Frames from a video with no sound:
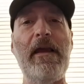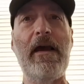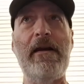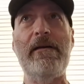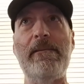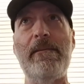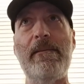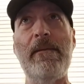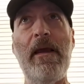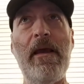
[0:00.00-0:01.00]
had
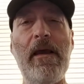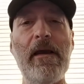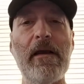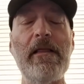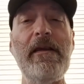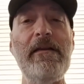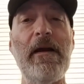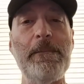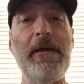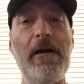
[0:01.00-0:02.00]
cleaned
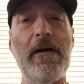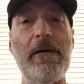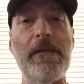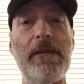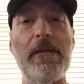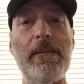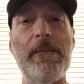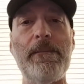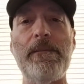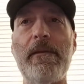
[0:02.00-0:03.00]
up the Earth,
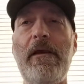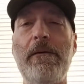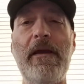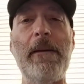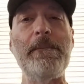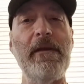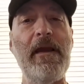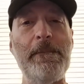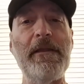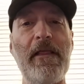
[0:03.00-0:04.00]

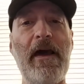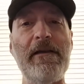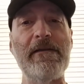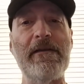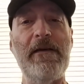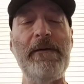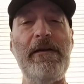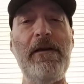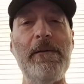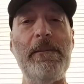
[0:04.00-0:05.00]
kept the last
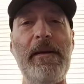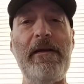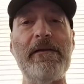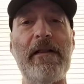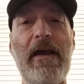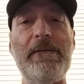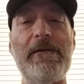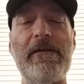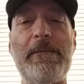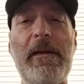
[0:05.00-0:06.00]
living human beings alive in
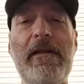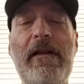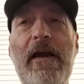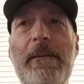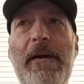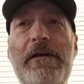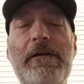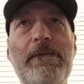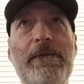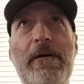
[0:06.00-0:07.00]
suspended
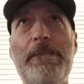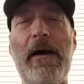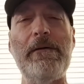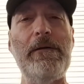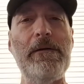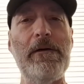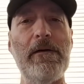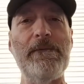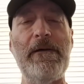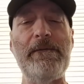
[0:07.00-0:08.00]
animation for about
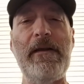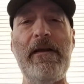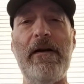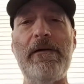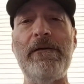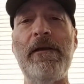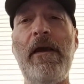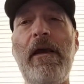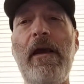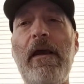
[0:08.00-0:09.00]
250 years,
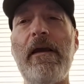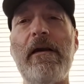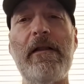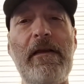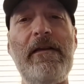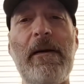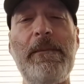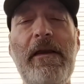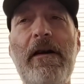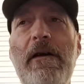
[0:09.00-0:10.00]
cleaned up
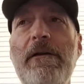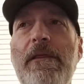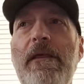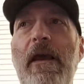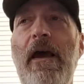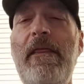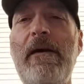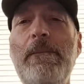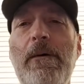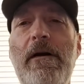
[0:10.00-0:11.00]
the Earth, and
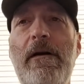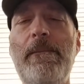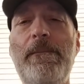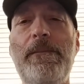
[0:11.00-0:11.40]
then we're